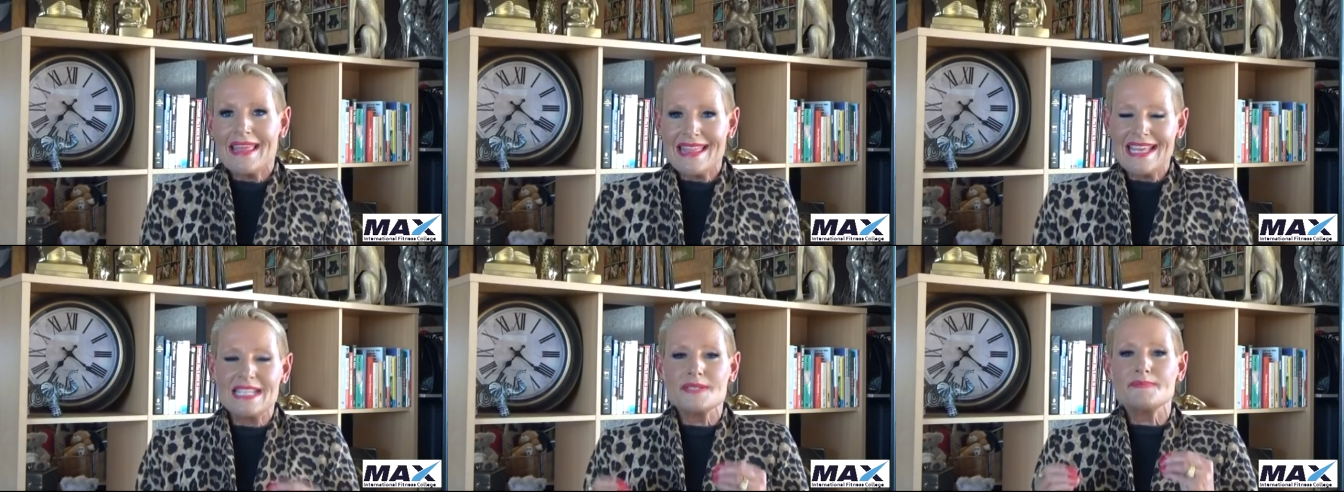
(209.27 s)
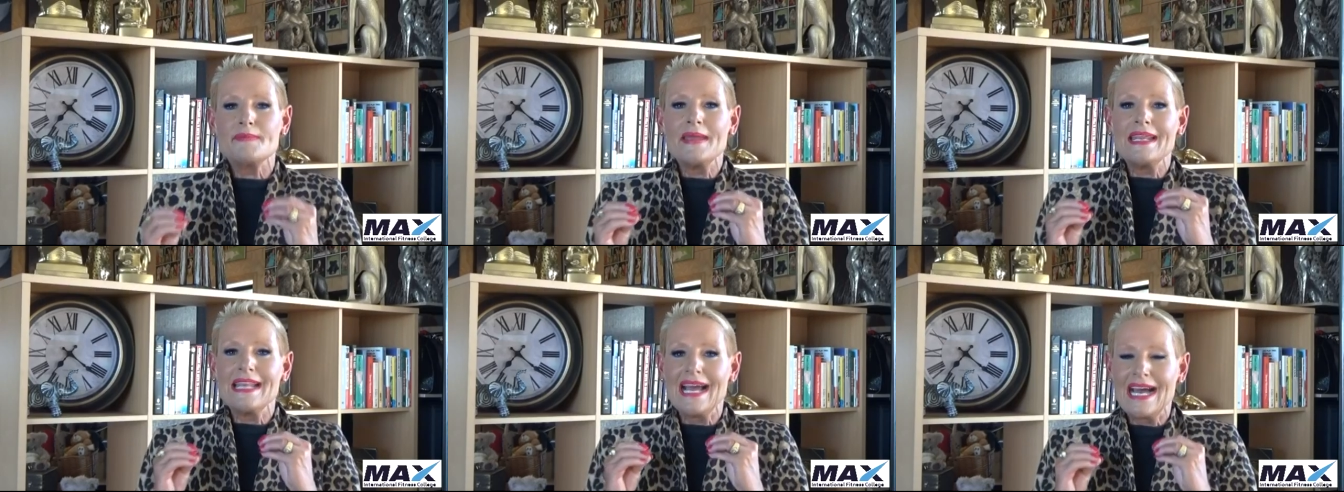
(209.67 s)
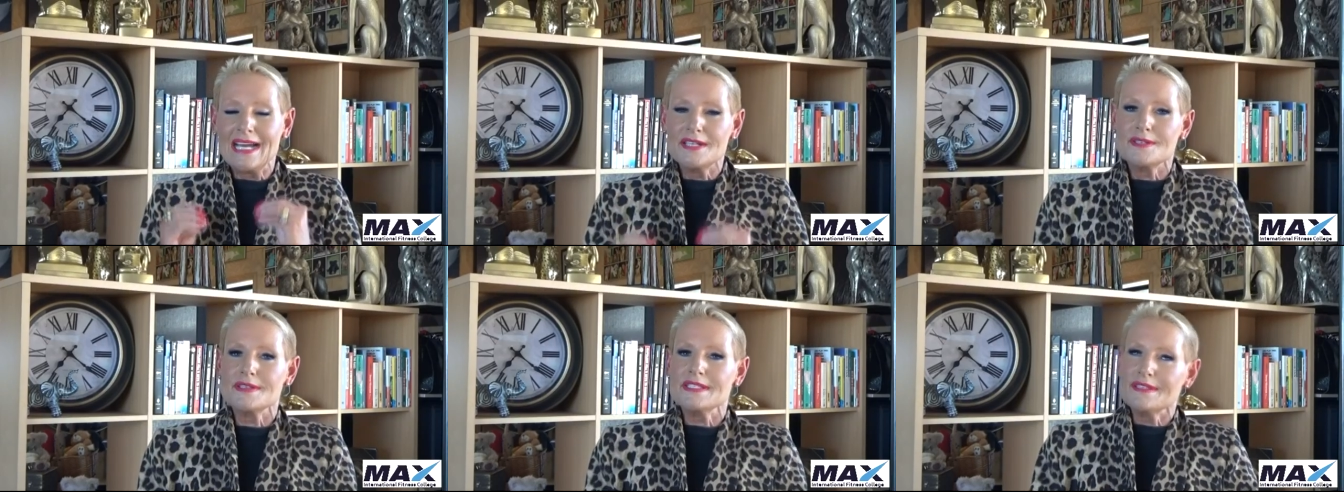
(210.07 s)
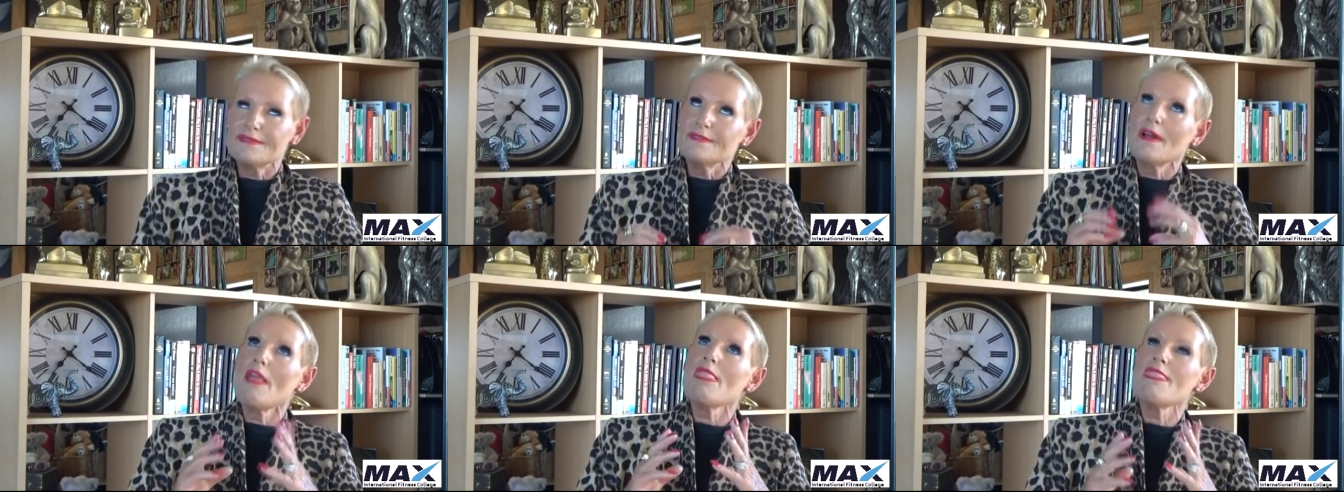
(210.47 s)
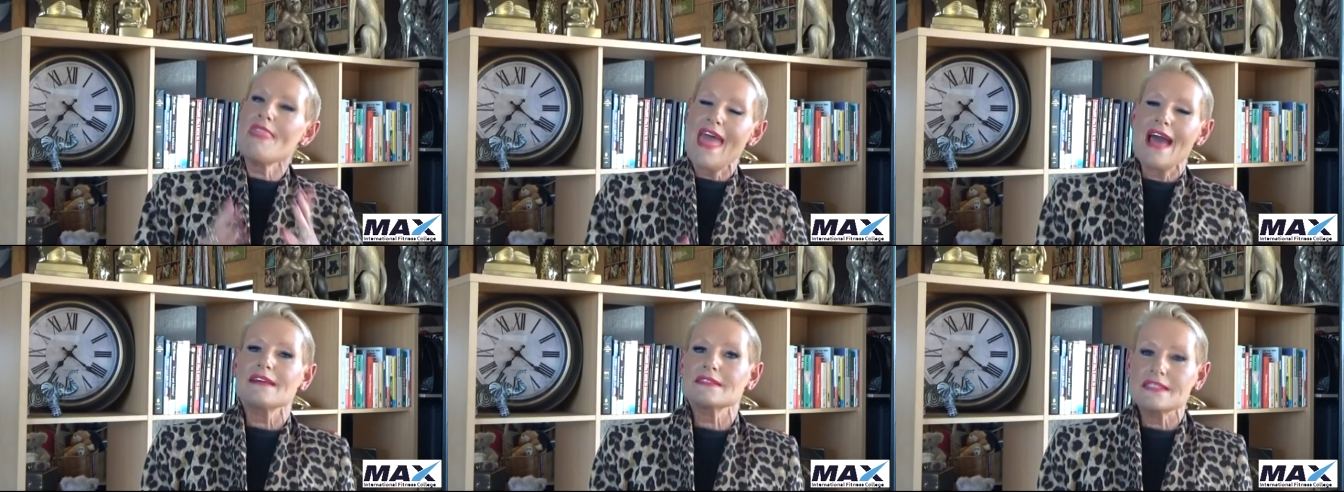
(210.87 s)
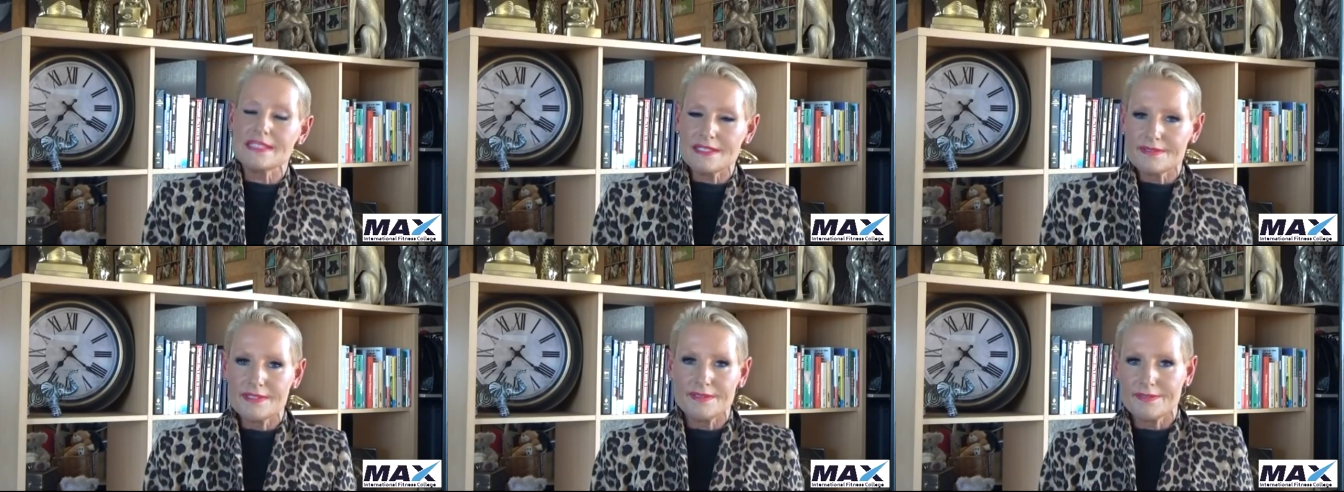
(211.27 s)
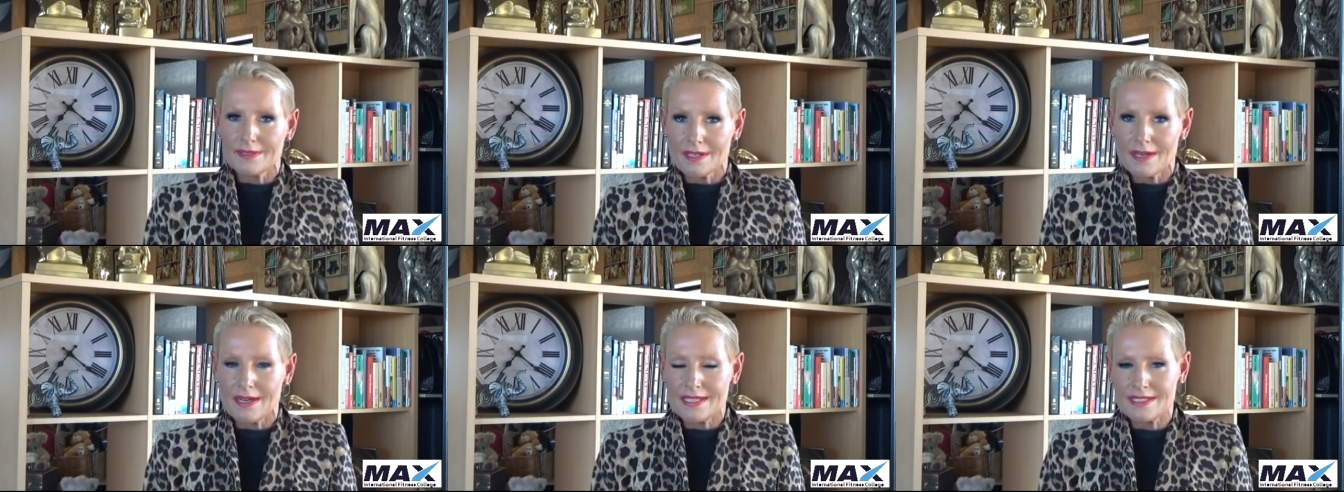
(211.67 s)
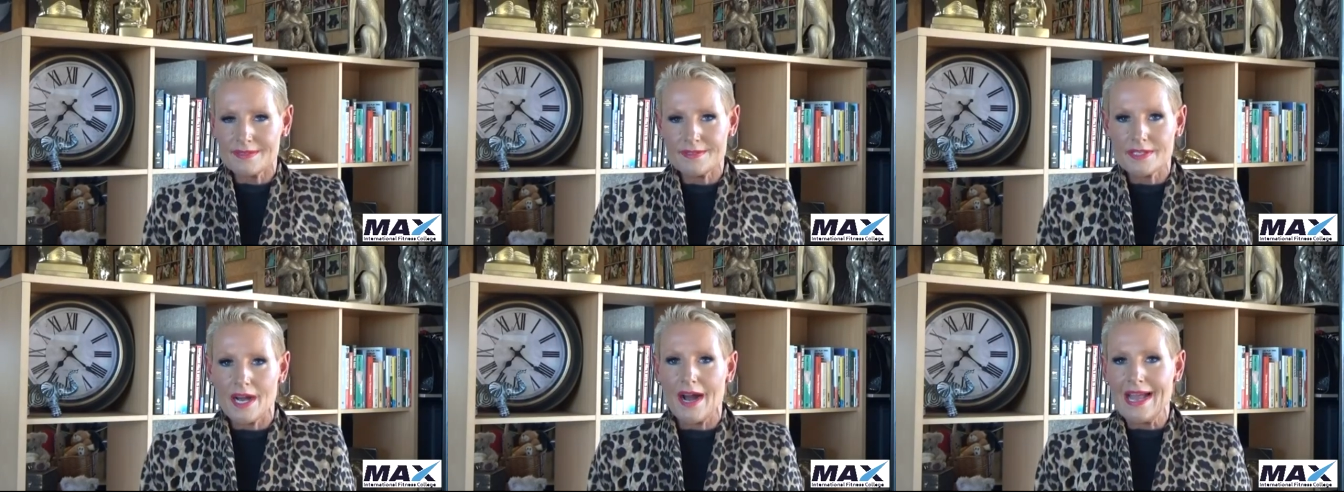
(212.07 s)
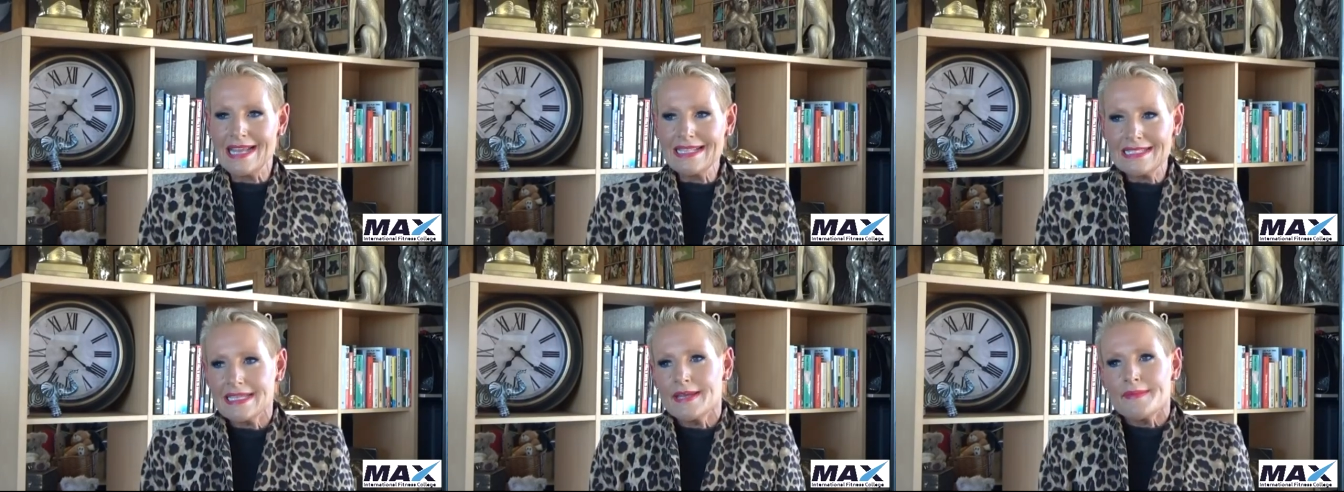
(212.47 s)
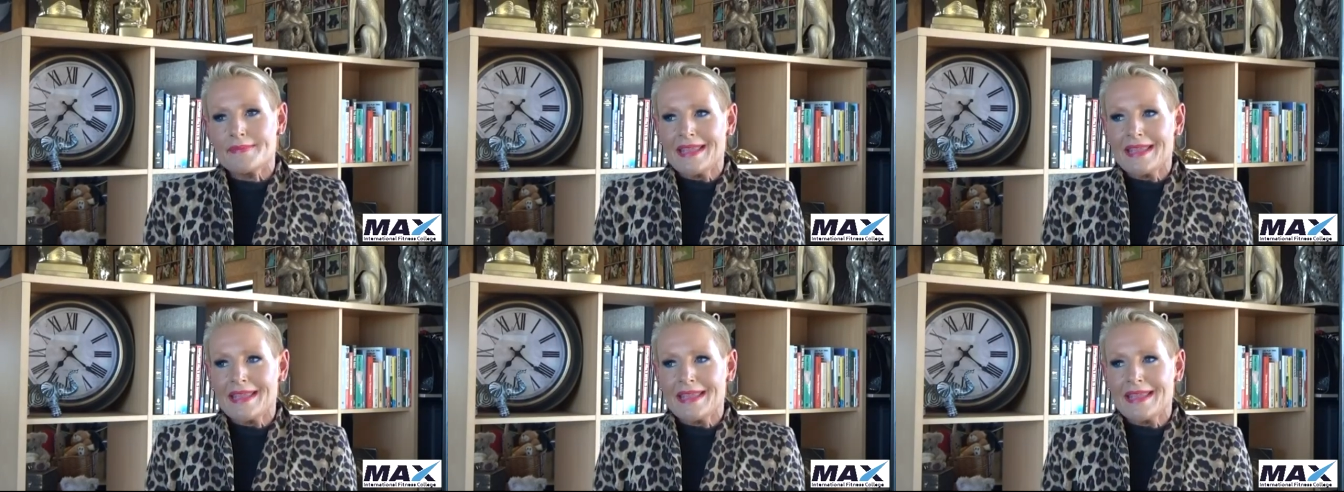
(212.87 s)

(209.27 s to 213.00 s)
there's been hundreds, if not thousands, of different kinds of diets.